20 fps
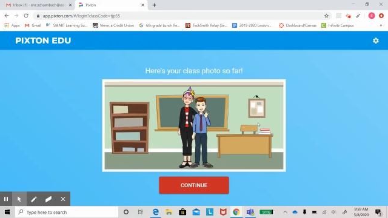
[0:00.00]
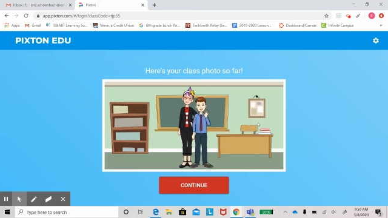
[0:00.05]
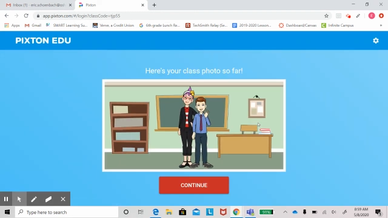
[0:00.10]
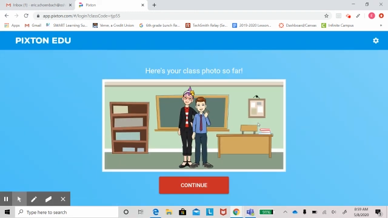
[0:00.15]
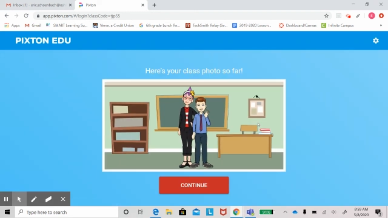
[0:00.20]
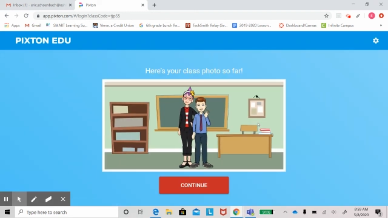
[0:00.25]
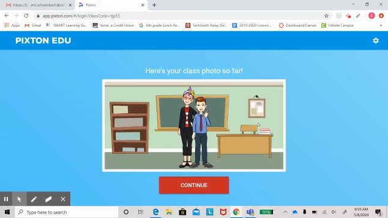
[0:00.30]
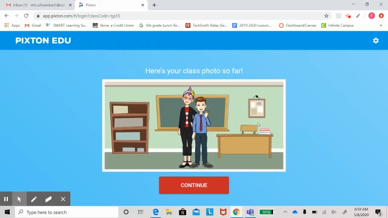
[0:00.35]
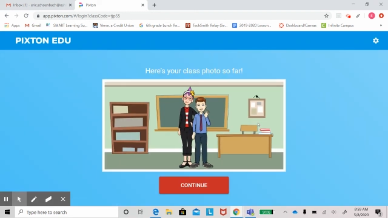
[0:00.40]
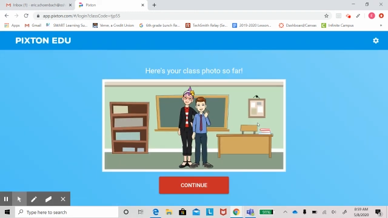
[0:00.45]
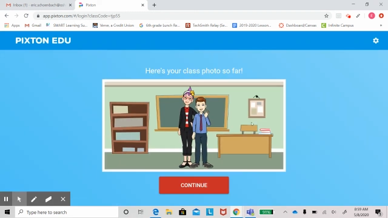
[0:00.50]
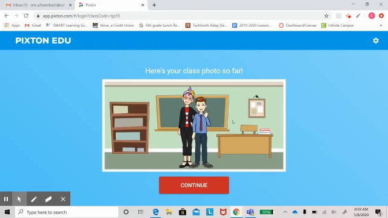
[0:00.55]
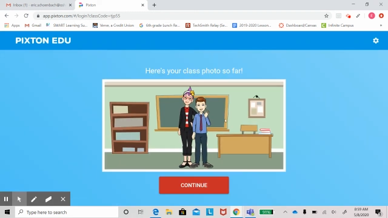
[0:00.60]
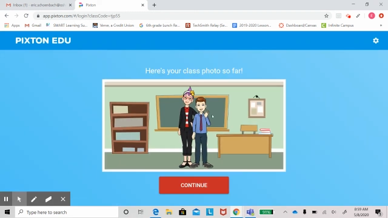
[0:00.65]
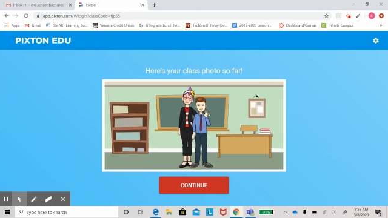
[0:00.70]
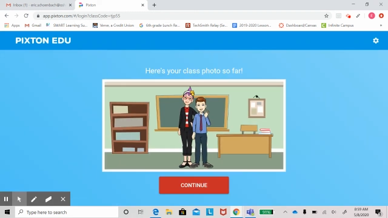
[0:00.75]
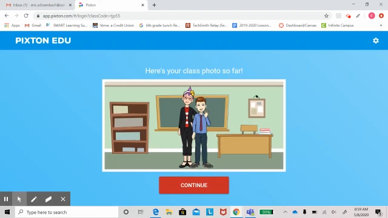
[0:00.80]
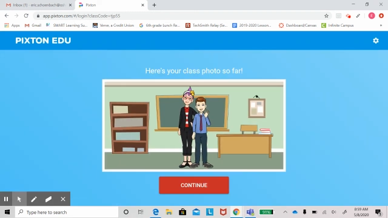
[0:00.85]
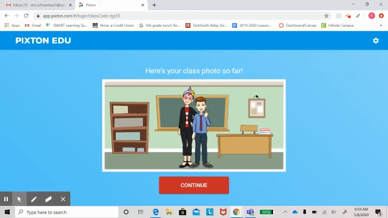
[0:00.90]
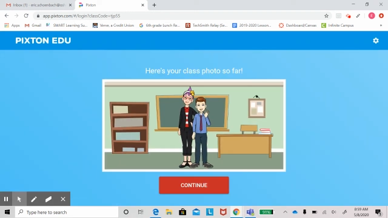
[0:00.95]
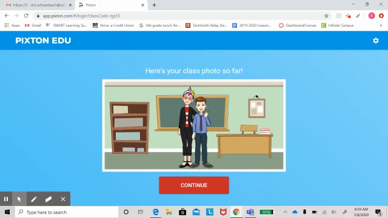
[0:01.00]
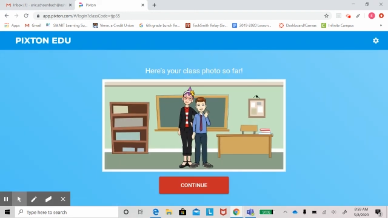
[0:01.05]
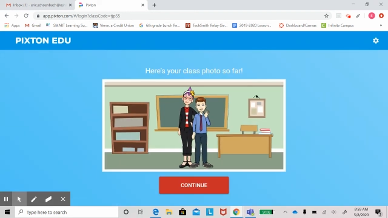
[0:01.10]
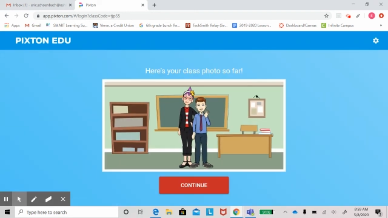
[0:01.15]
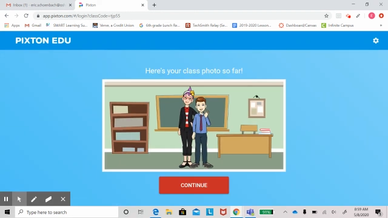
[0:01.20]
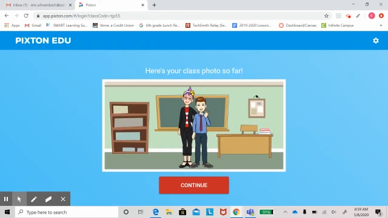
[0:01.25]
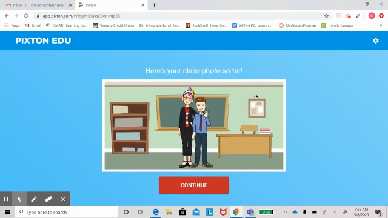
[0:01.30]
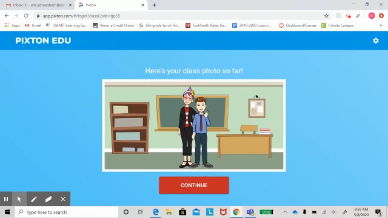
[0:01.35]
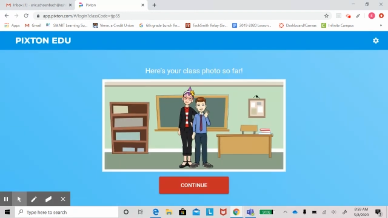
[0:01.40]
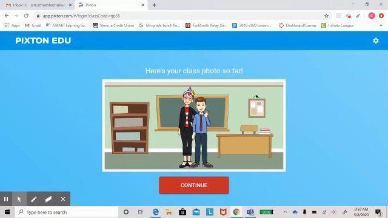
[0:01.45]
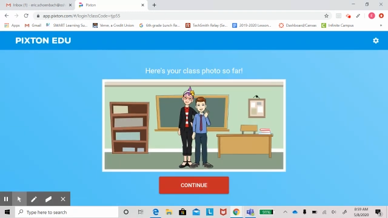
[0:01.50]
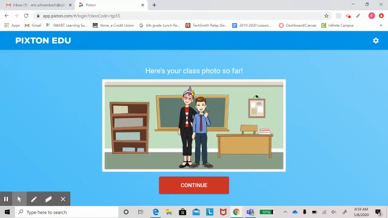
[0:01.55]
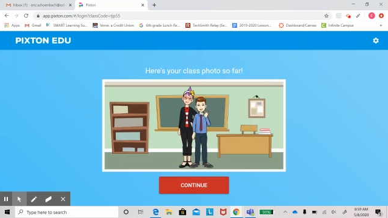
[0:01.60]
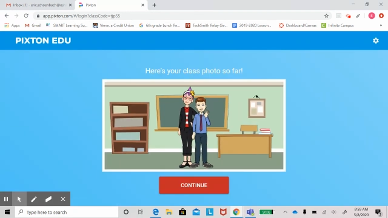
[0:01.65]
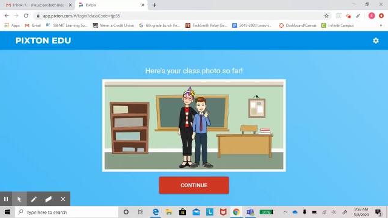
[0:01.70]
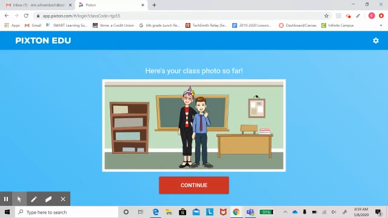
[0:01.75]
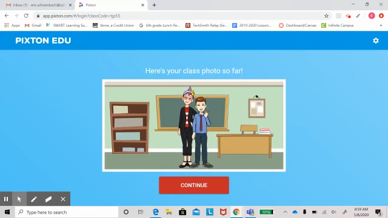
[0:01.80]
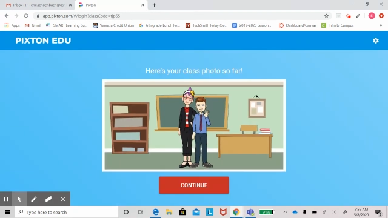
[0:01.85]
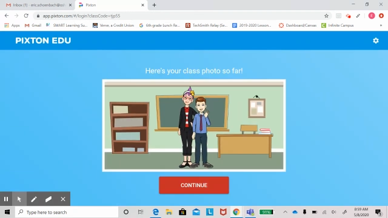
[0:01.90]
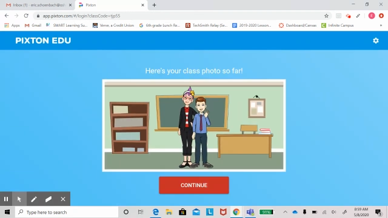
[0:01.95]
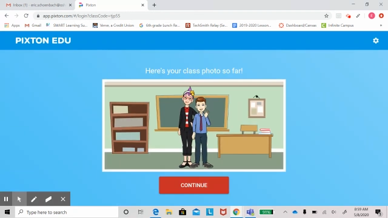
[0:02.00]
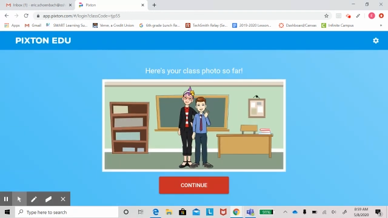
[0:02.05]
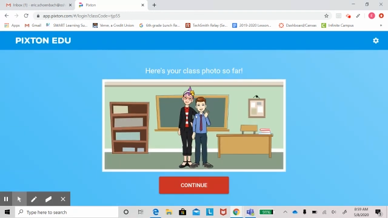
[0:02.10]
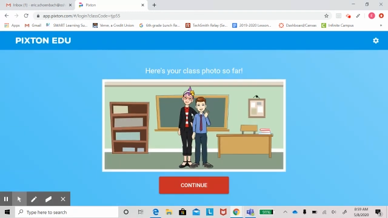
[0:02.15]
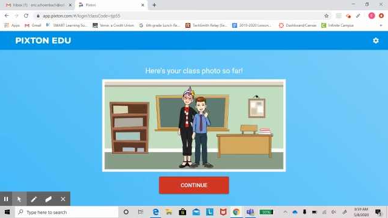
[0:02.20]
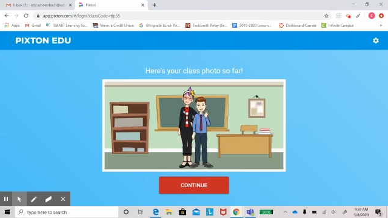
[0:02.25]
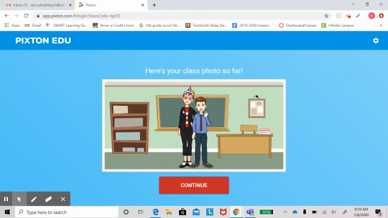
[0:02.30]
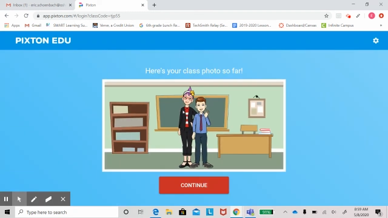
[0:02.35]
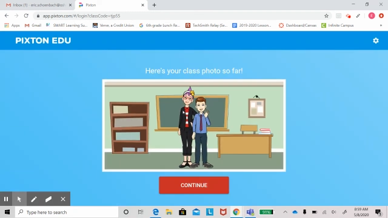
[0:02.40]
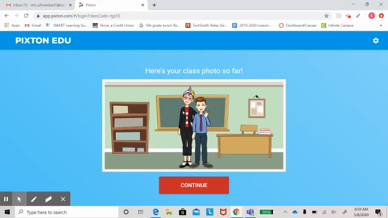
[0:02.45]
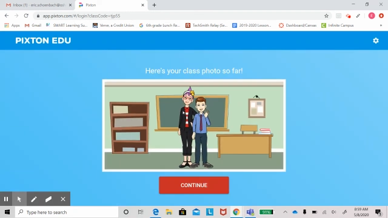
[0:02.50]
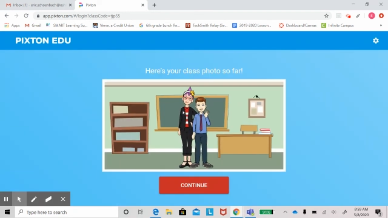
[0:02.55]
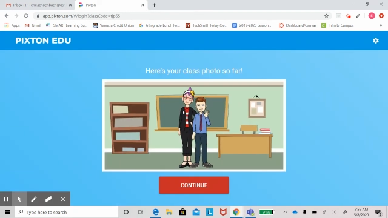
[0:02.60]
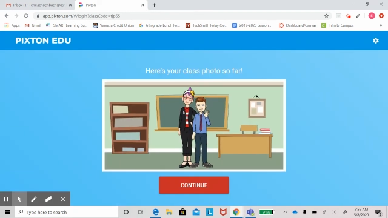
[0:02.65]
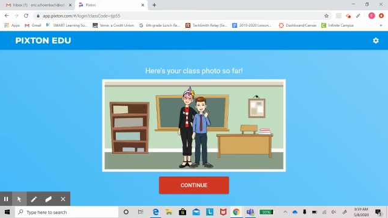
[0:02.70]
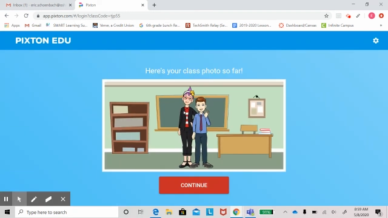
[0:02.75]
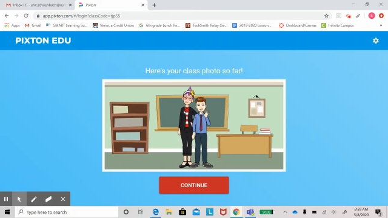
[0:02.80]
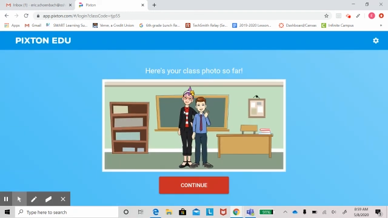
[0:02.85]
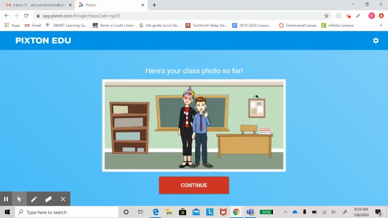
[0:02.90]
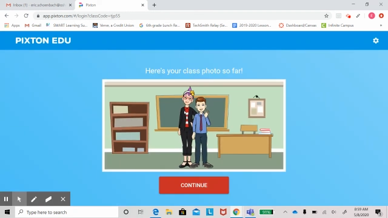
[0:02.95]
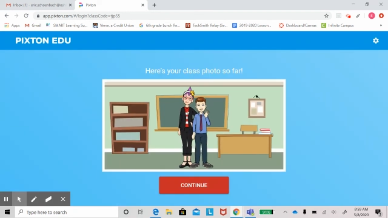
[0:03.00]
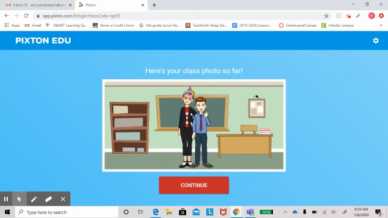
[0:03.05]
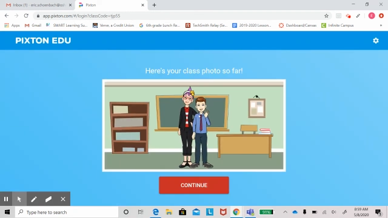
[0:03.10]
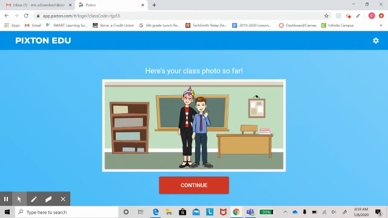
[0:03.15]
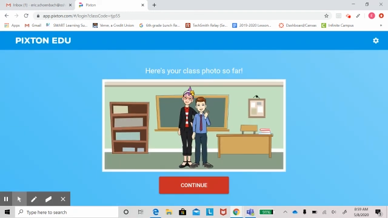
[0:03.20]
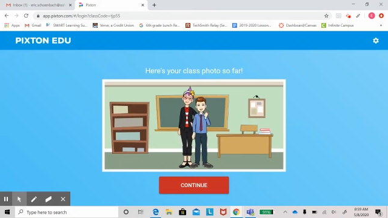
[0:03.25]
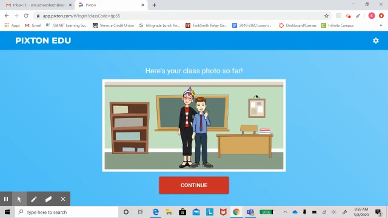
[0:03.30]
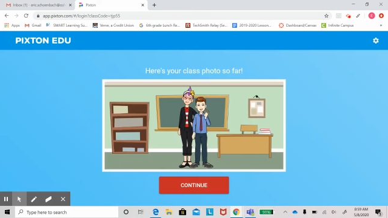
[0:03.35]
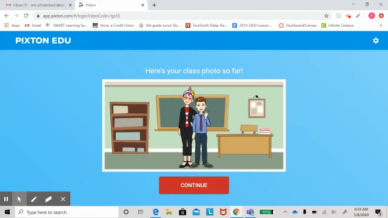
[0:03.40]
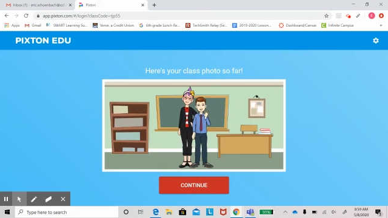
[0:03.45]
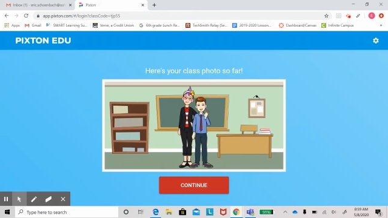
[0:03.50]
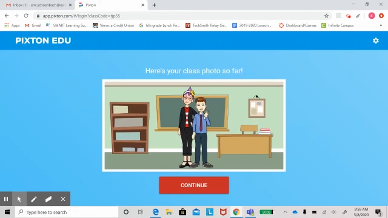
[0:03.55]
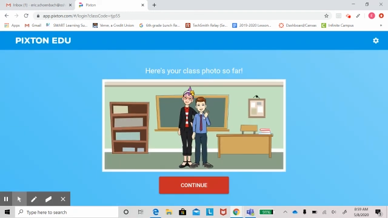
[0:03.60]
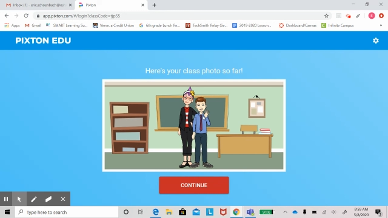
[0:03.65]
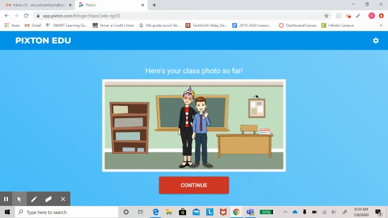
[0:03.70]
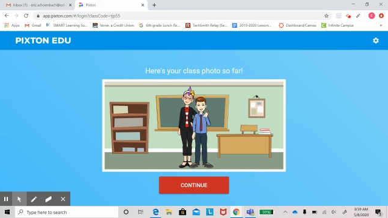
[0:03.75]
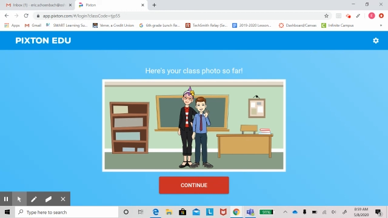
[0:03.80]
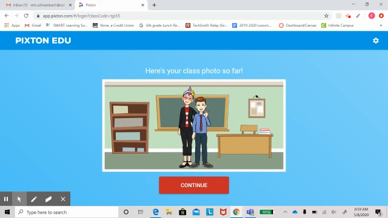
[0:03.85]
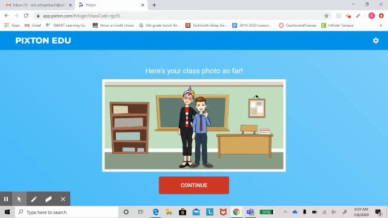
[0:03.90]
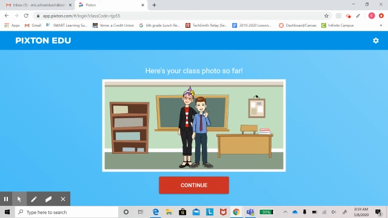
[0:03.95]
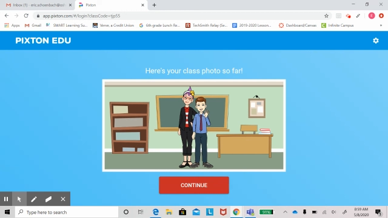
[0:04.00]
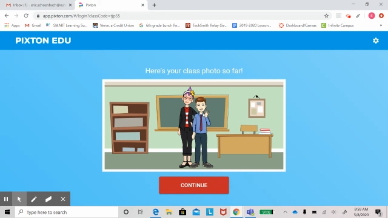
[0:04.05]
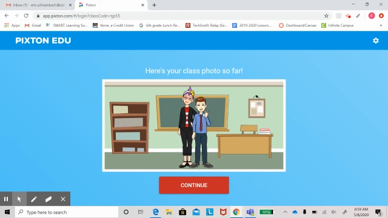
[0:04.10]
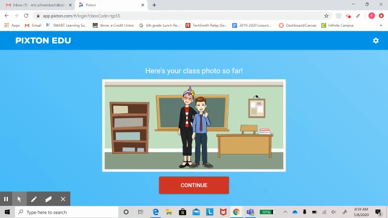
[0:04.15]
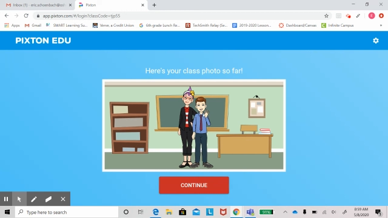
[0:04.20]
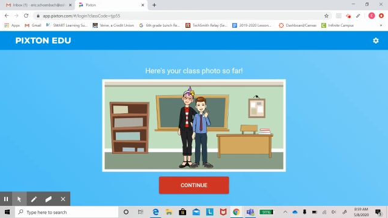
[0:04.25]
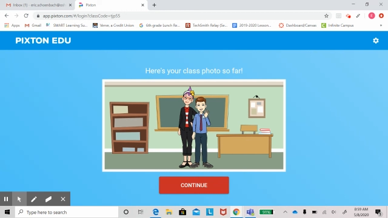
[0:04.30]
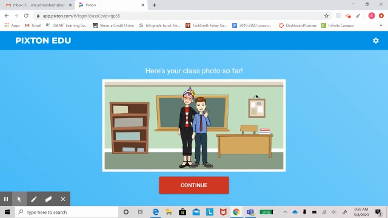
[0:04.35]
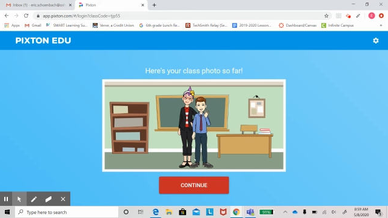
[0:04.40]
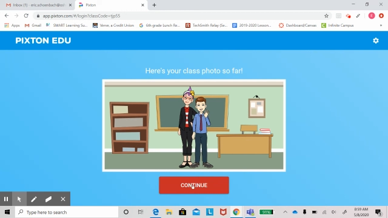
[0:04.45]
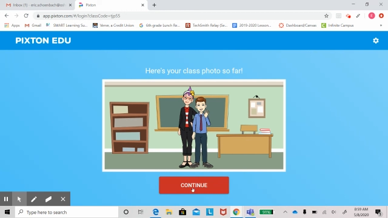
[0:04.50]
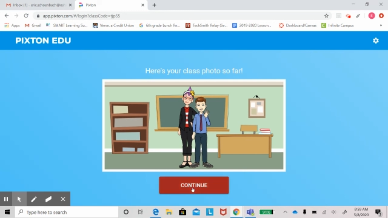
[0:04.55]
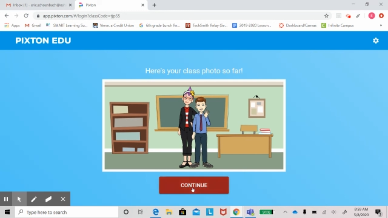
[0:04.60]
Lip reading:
[unreadable: no face in view]